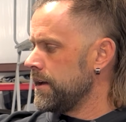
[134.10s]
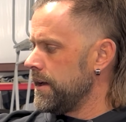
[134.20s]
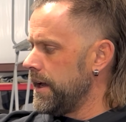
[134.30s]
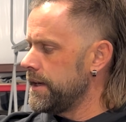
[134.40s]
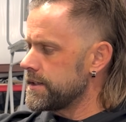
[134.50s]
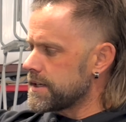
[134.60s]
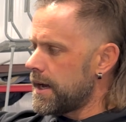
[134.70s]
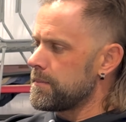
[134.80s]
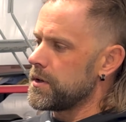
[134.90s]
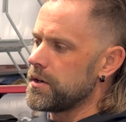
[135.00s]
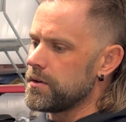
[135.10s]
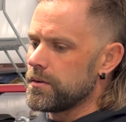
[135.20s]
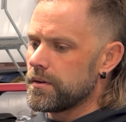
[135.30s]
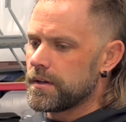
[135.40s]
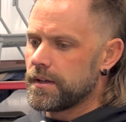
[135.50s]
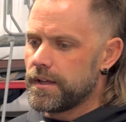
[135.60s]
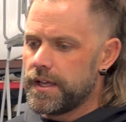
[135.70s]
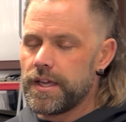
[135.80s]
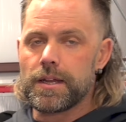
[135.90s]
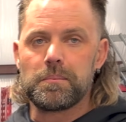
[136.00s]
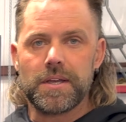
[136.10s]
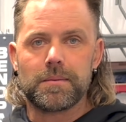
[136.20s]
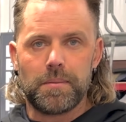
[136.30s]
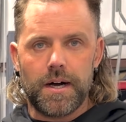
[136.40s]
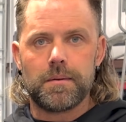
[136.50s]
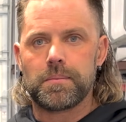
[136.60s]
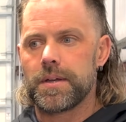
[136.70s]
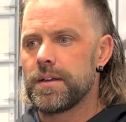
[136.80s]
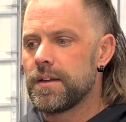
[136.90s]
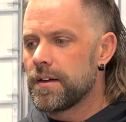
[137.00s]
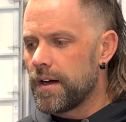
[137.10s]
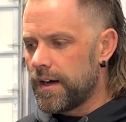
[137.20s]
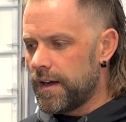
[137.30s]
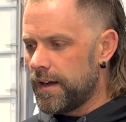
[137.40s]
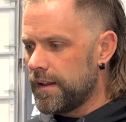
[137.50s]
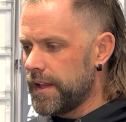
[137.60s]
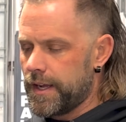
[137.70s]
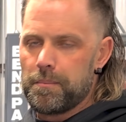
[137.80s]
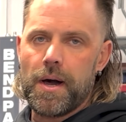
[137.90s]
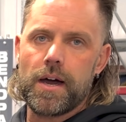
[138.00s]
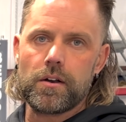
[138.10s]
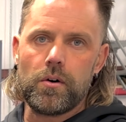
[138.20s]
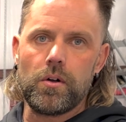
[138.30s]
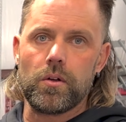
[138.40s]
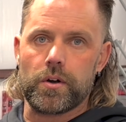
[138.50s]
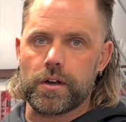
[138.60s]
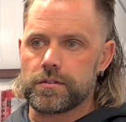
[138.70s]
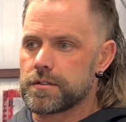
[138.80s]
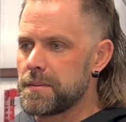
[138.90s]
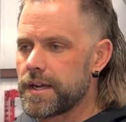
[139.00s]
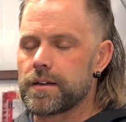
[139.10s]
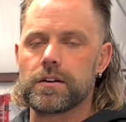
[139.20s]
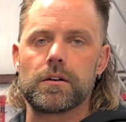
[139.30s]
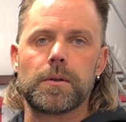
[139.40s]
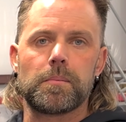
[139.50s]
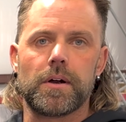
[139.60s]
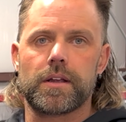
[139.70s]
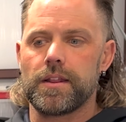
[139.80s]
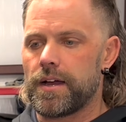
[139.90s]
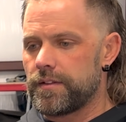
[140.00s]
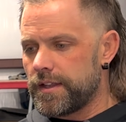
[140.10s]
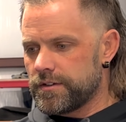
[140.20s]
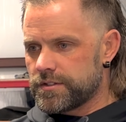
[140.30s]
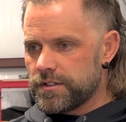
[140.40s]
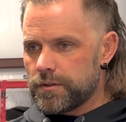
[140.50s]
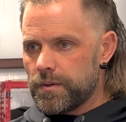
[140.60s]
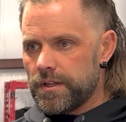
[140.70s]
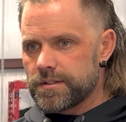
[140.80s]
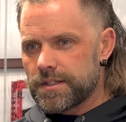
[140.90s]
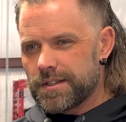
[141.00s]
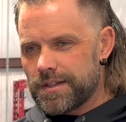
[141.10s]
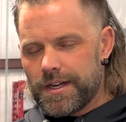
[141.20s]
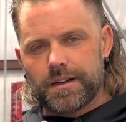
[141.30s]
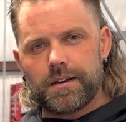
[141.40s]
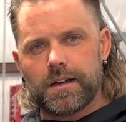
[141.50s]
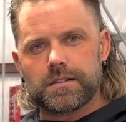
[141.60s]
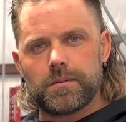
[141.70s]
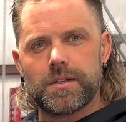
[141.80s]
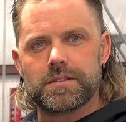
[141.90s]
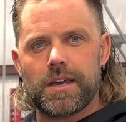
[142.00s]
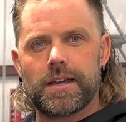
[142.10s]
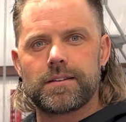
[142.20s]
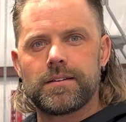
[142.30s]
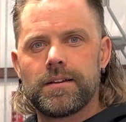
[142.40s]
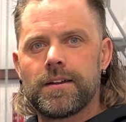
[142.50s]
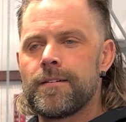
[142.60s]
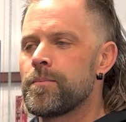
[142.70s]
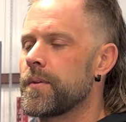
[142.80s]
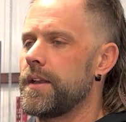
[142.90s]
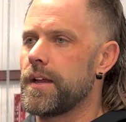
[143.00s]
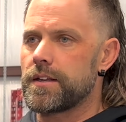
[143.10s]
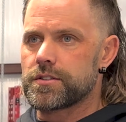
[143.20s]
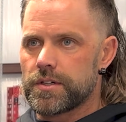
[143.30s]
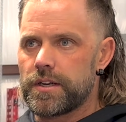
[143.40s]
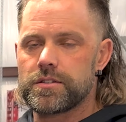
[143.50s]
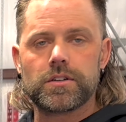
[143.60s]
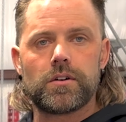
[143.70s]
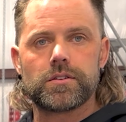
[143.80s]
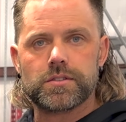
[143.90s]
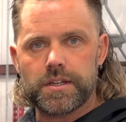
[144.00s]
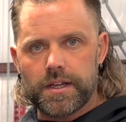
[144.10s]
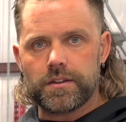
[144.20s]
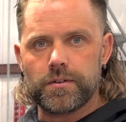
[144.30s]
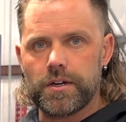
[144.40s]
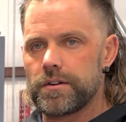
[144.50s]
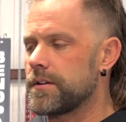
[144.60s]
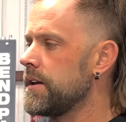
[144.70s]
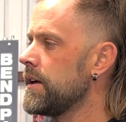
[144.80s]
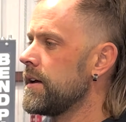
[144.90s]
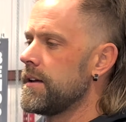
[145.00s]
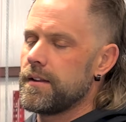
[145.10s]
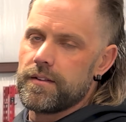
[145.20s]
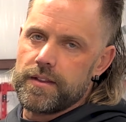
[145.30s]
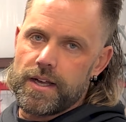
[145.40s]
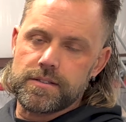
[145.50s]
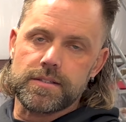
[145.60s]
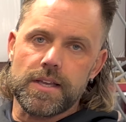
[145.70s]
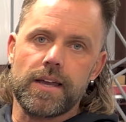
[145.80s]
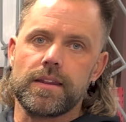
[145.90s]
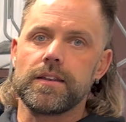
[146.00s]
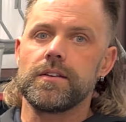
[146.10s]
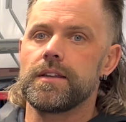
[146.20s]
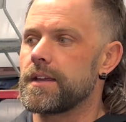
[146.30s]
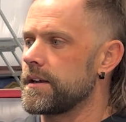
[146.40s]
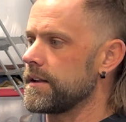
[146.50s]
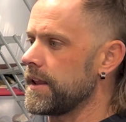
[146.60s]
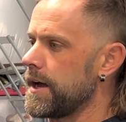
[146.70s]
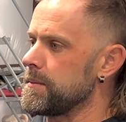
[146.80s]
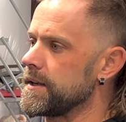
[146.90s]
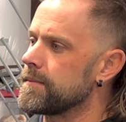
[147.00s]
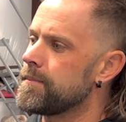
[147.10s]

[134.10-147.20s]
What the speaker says: Anytime you hit a big bump, like a pothole or smack a curb in a parking lot, and then your steering wheel is kind of cocked to one side and not straight as you're going straight down the road, that's a sign that you need to get in alignment.